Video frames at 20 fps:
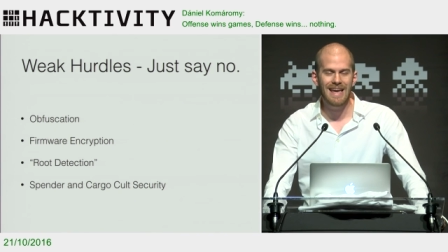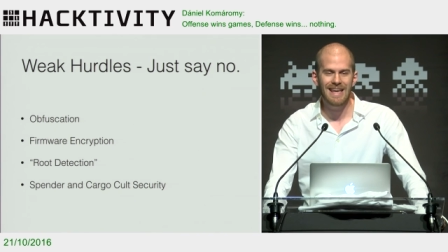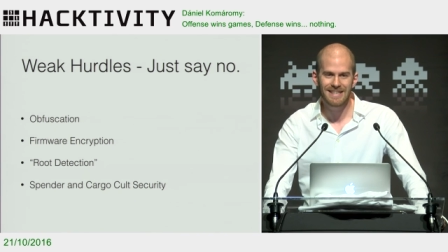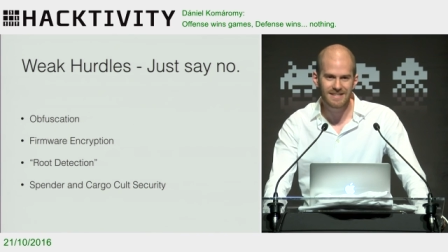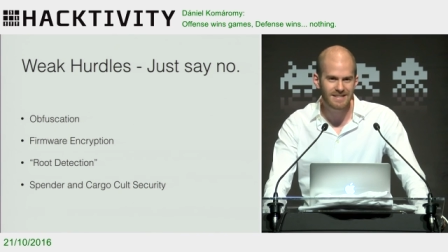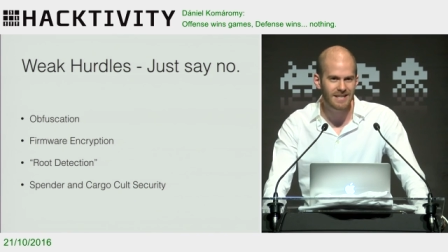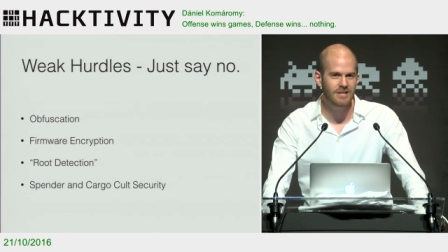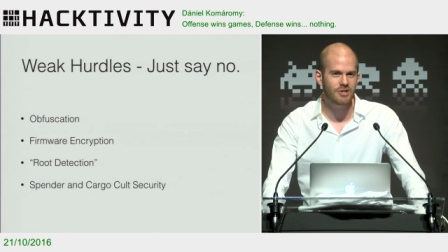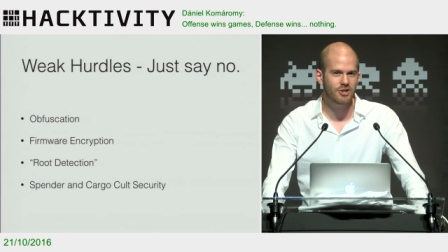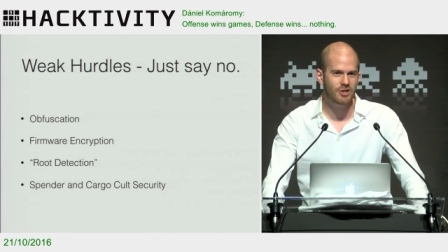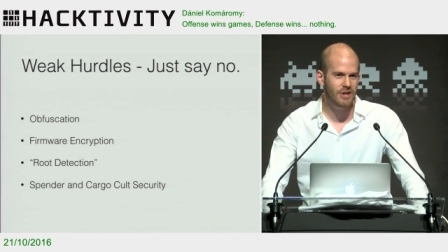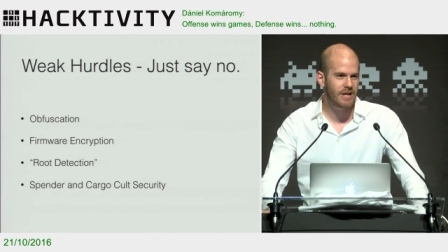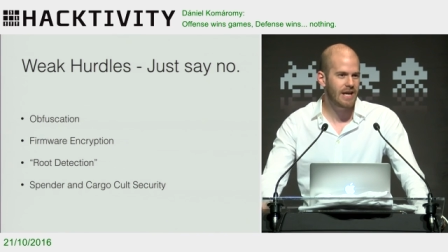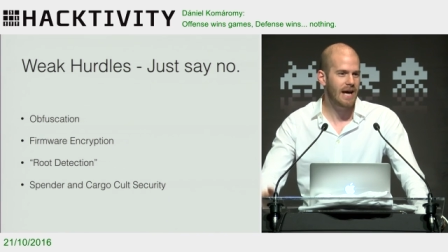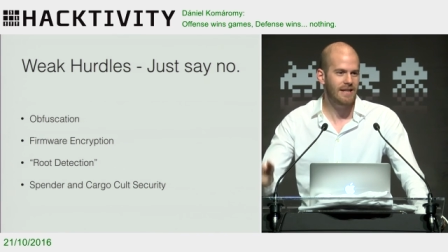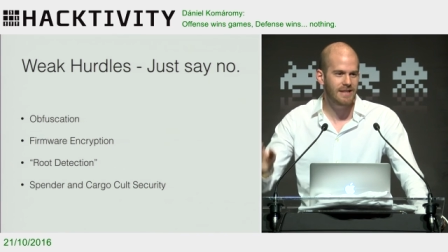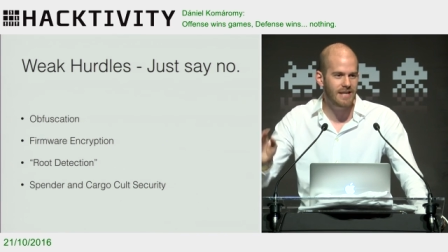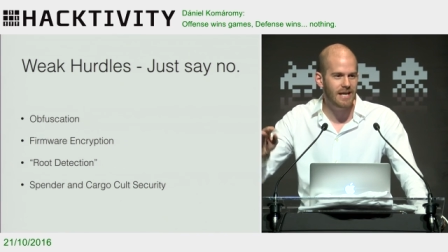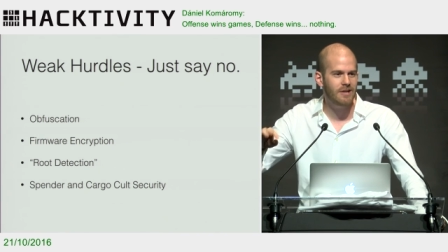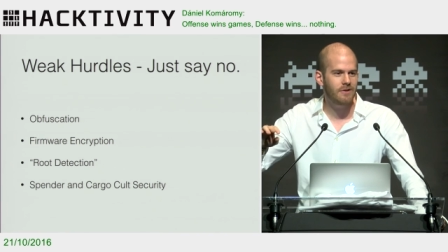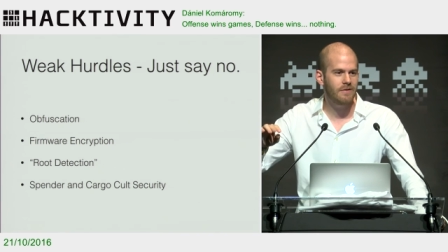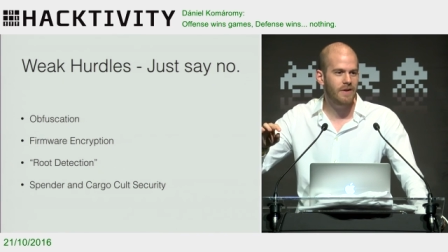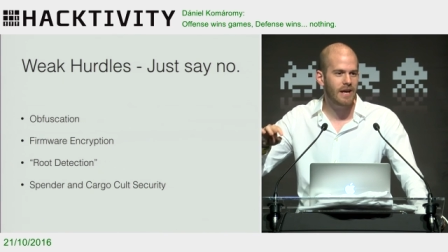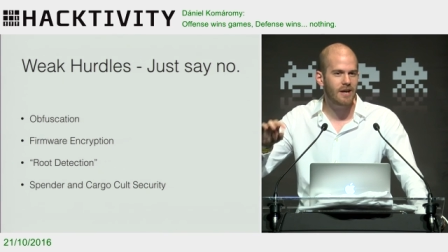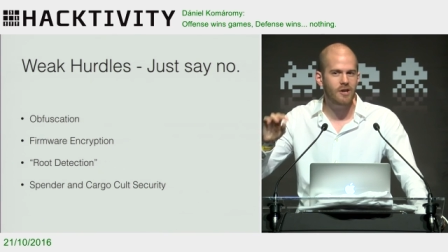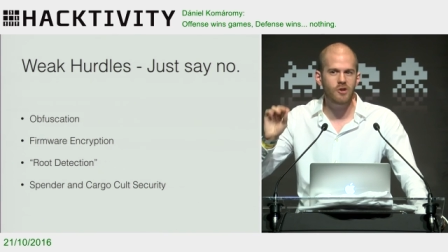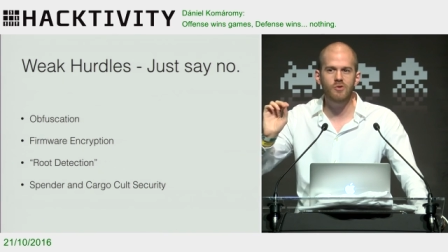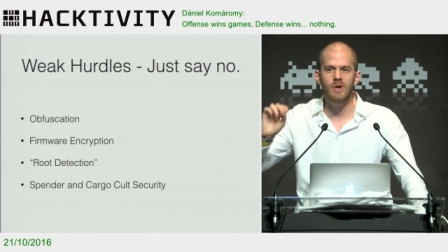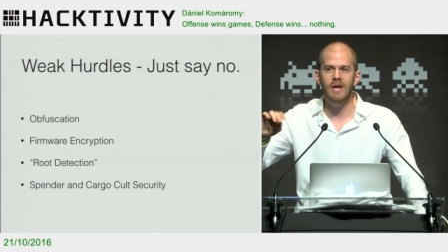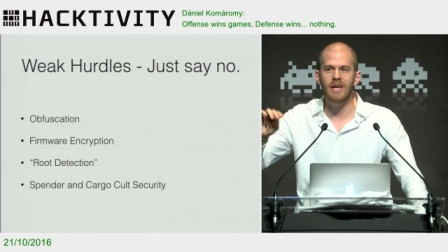essentially, at the end of the day,
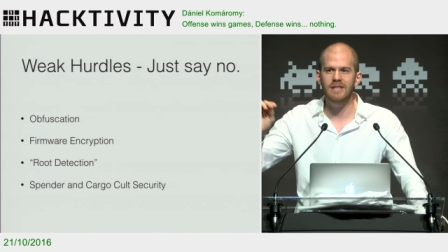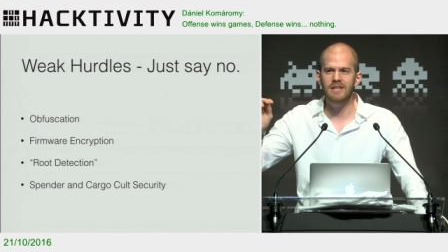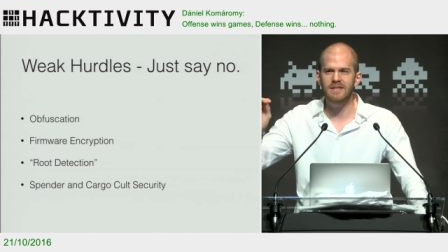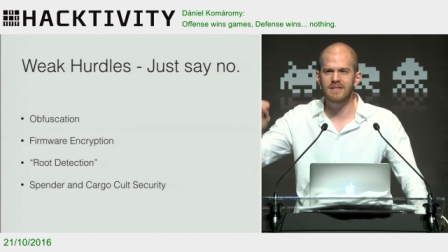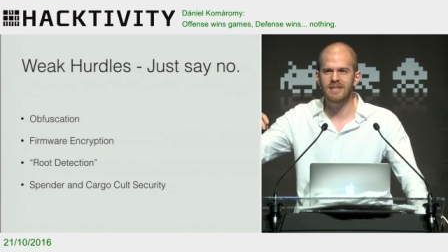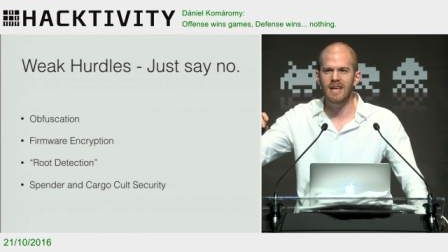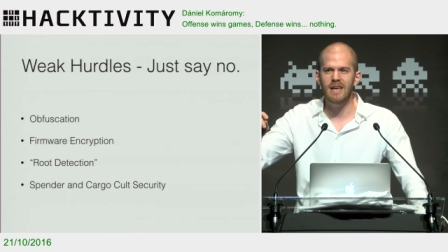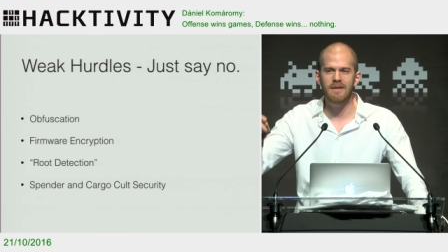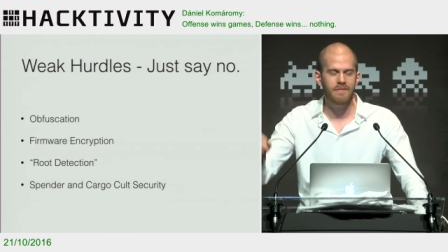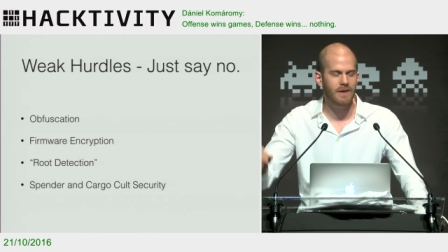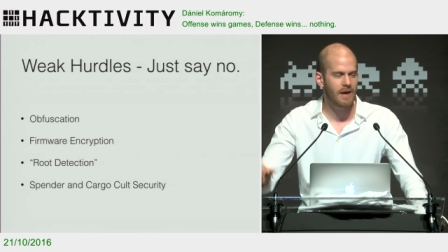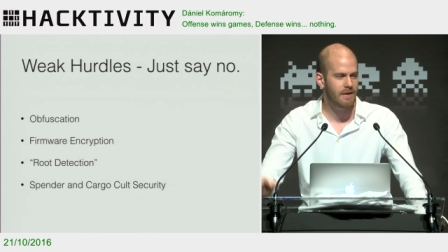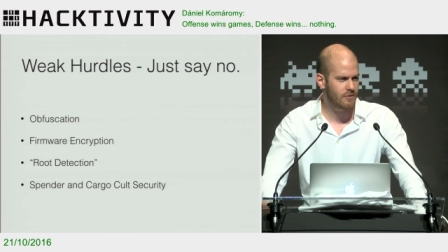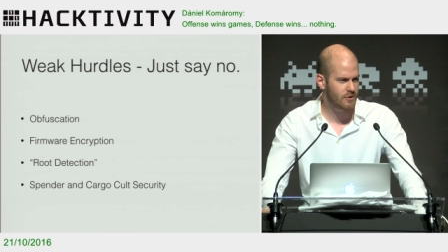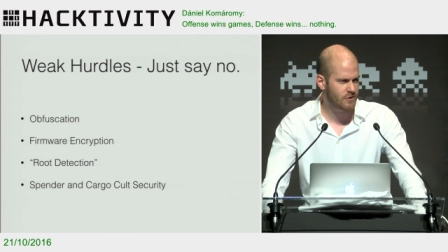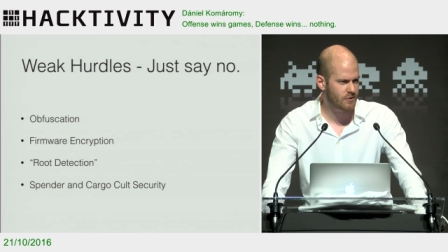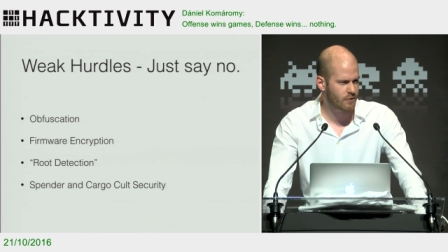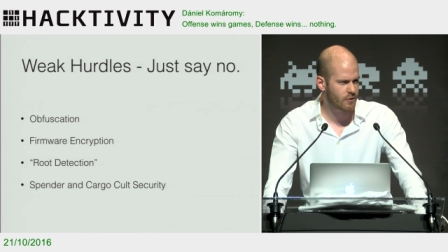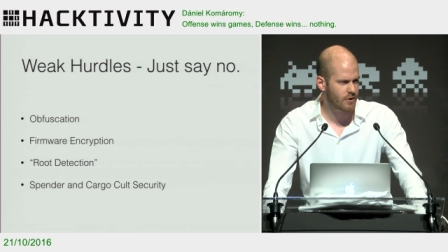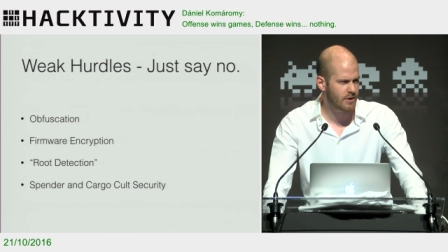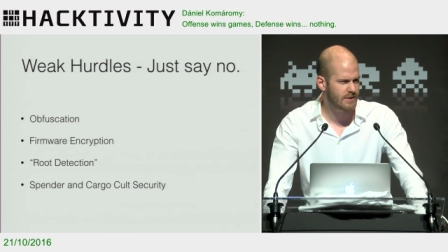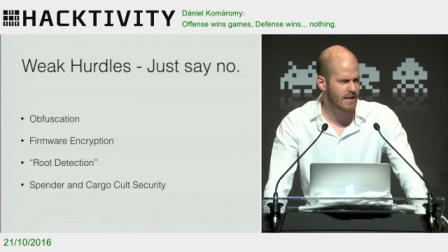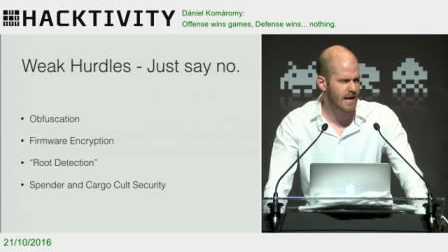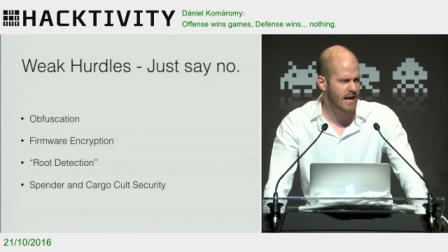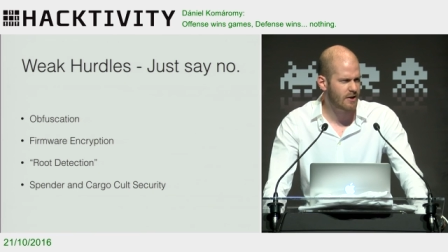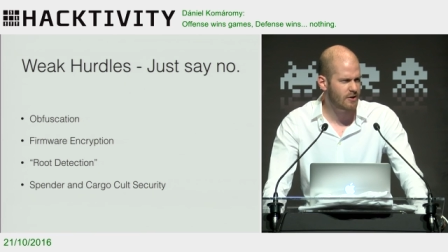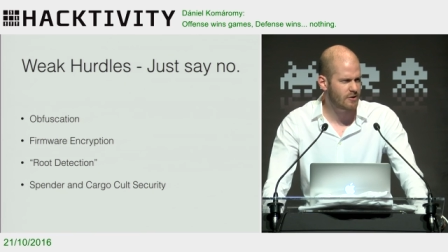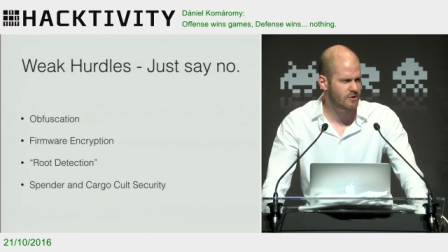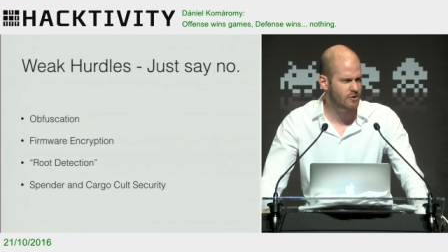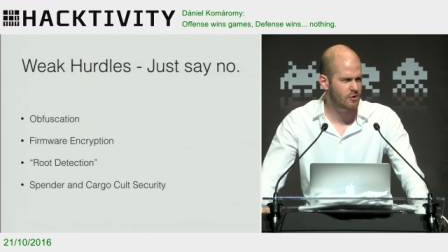create these safe havens for attackers.